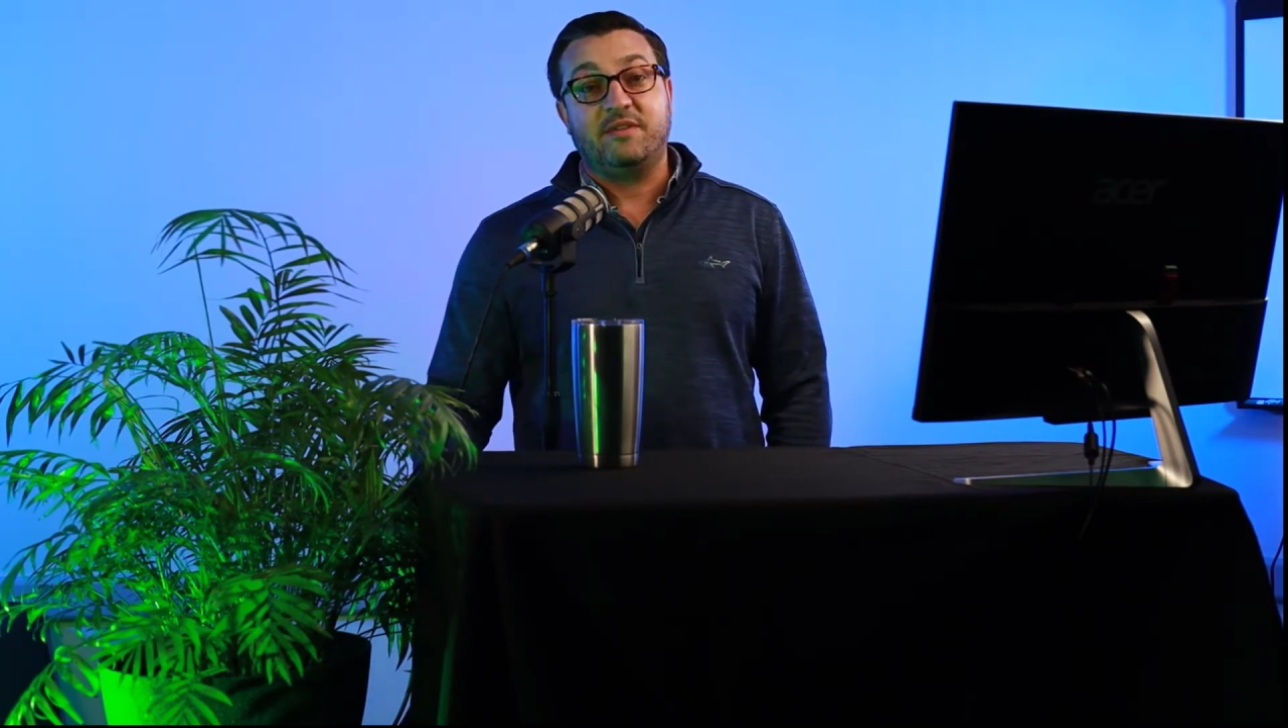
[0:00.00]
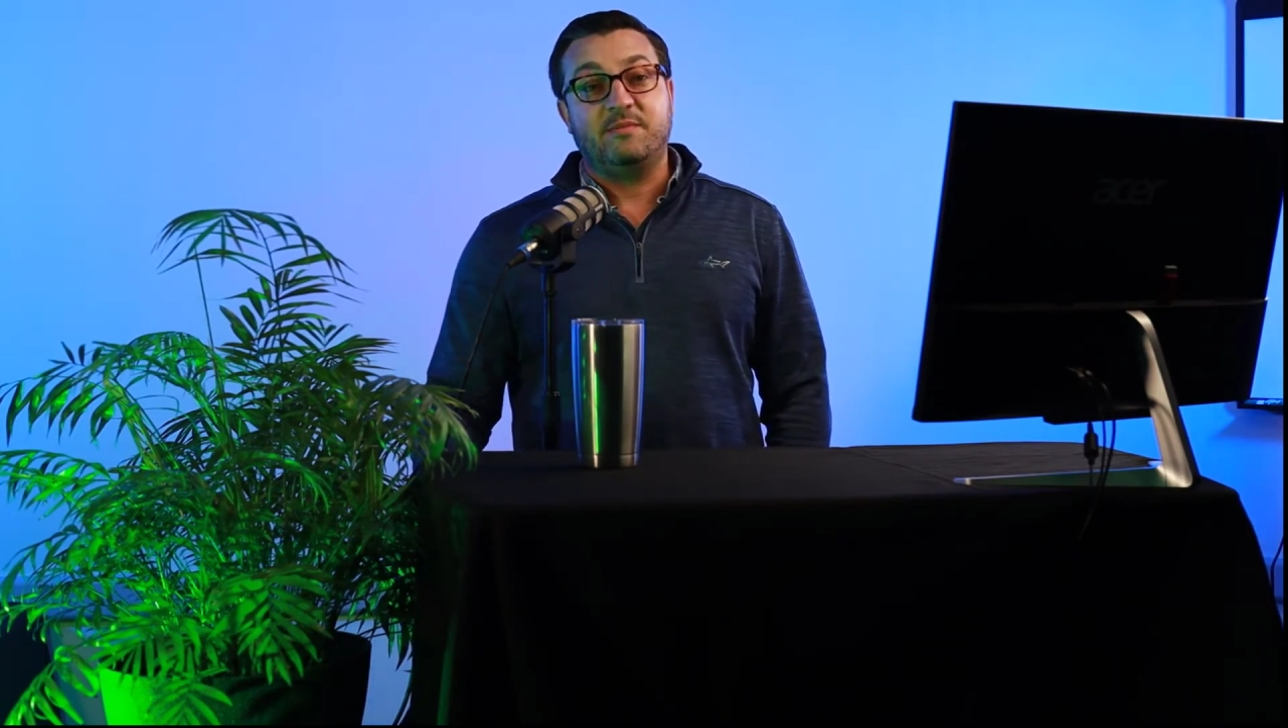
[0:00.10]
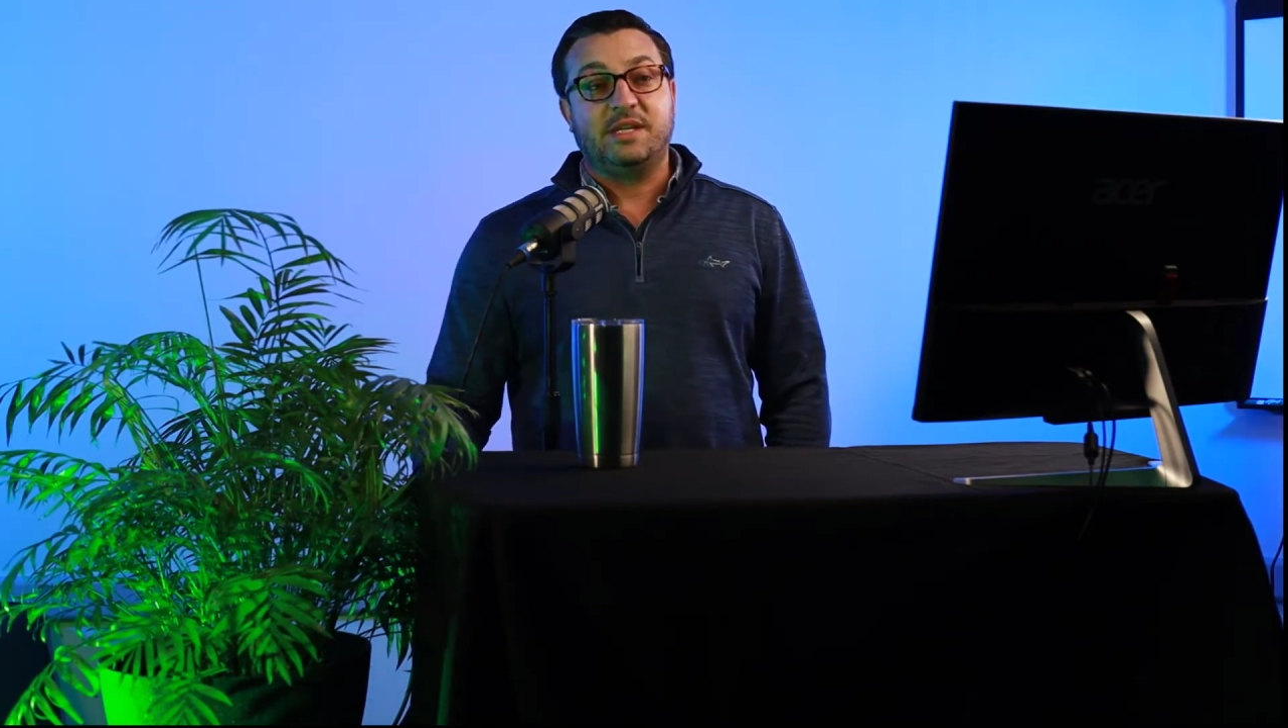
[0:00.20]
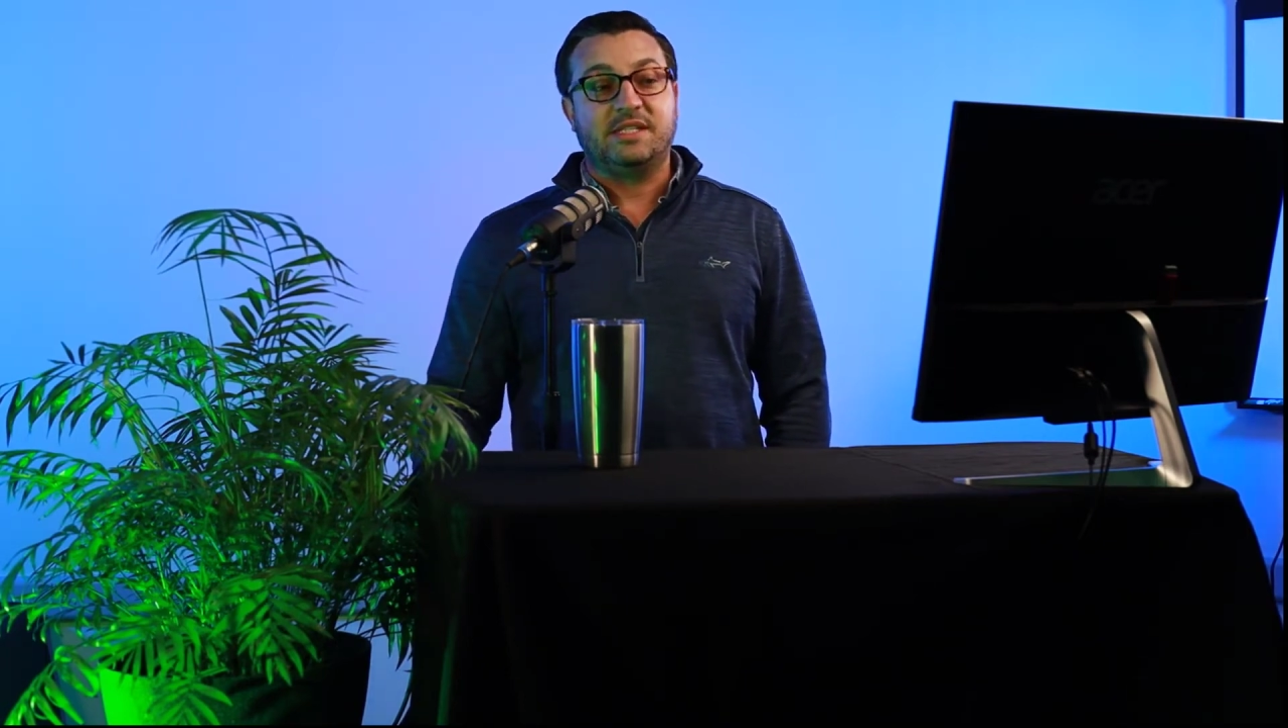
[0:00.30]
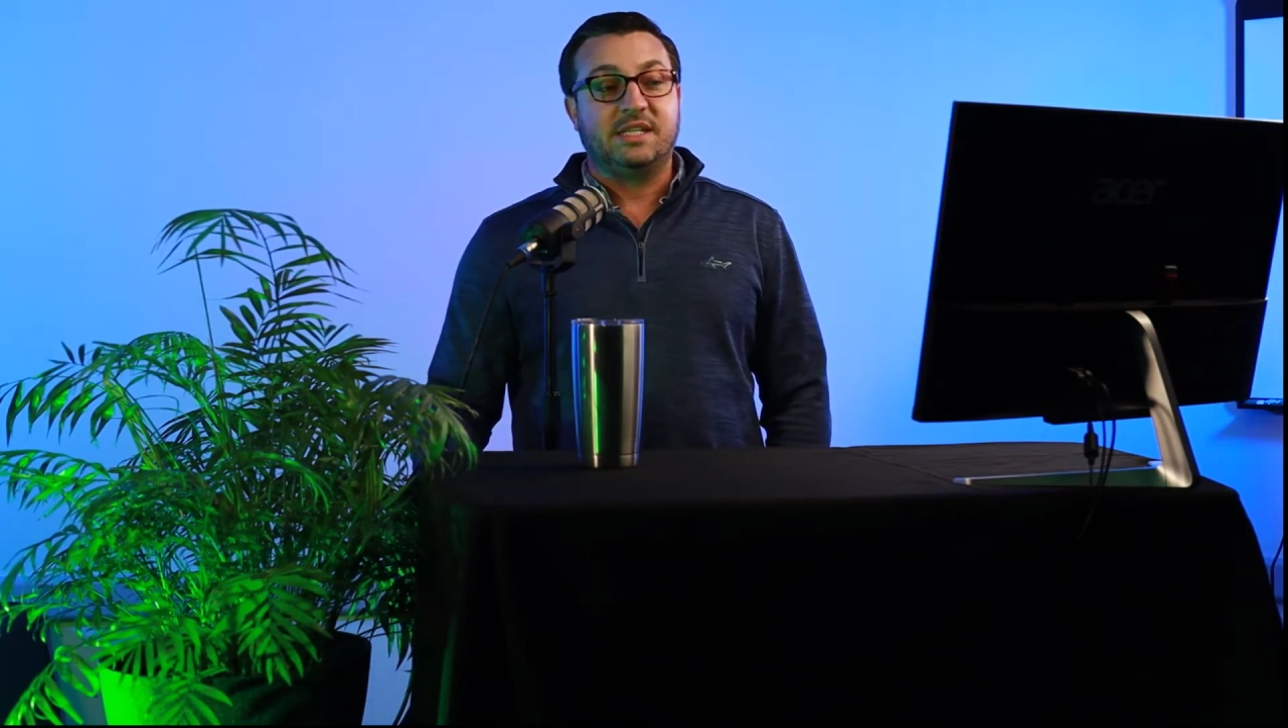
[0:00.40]

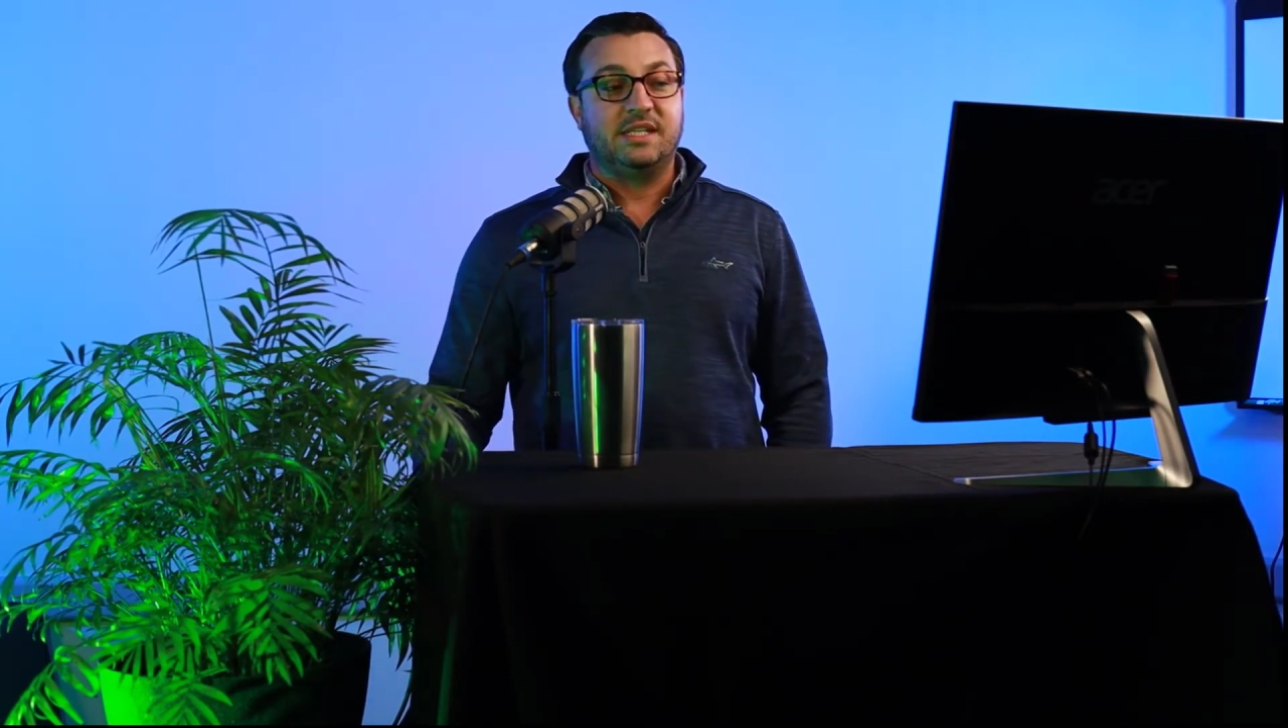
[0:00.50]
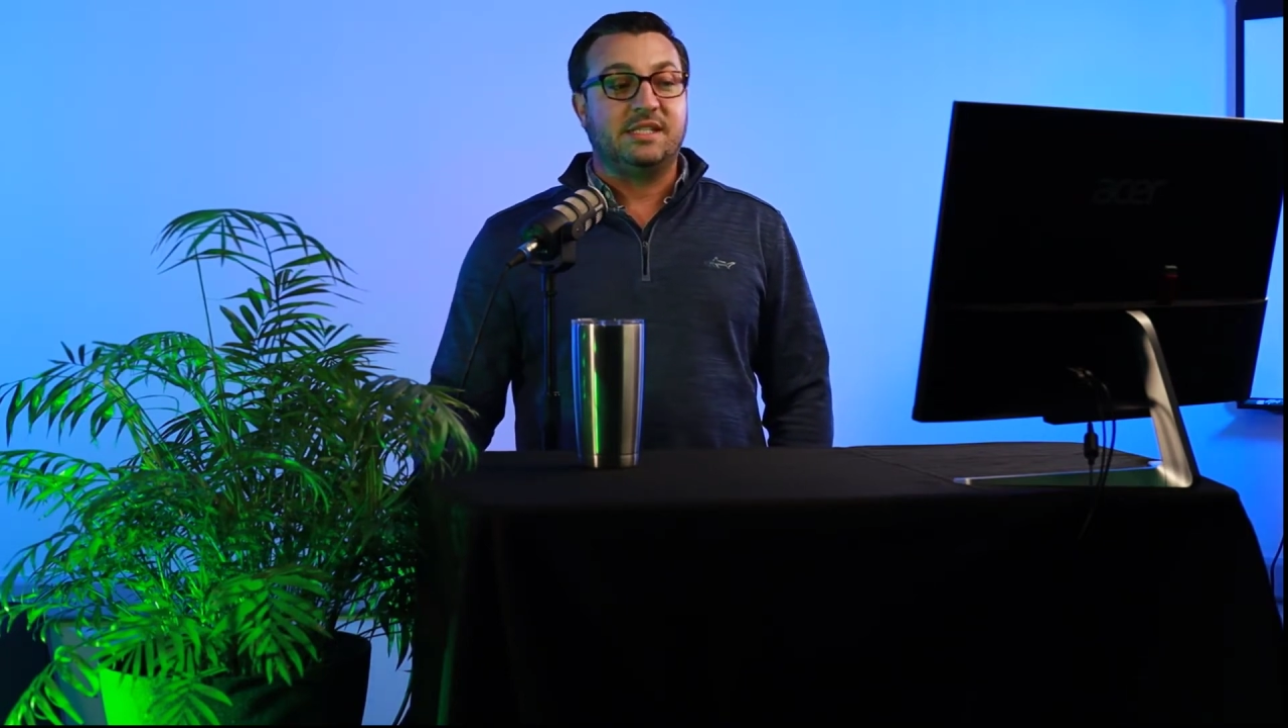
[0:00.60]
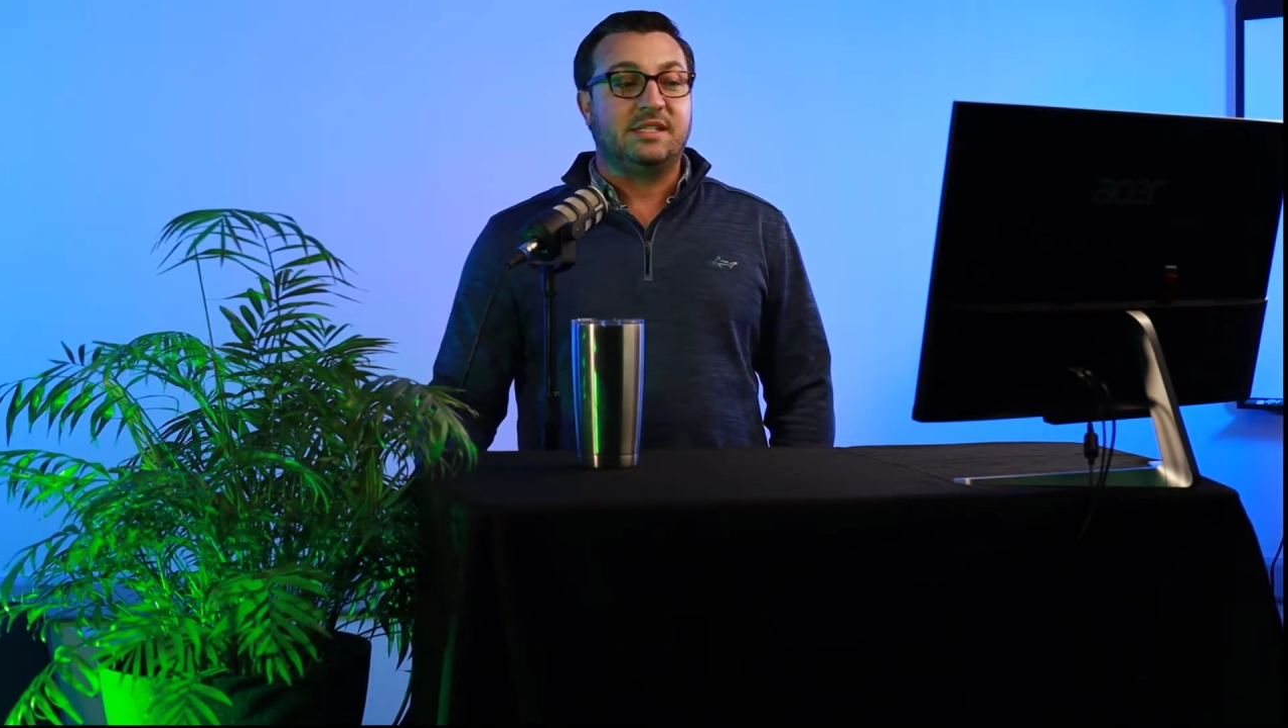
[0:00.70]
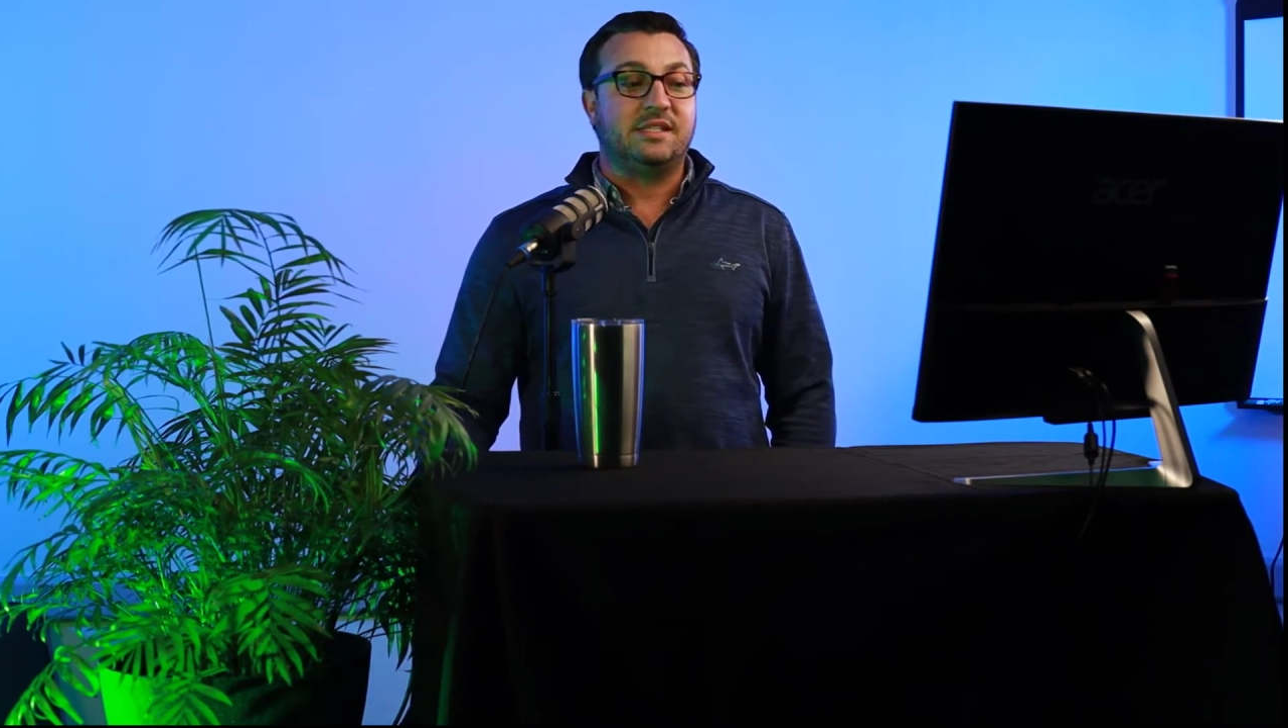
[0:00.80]
business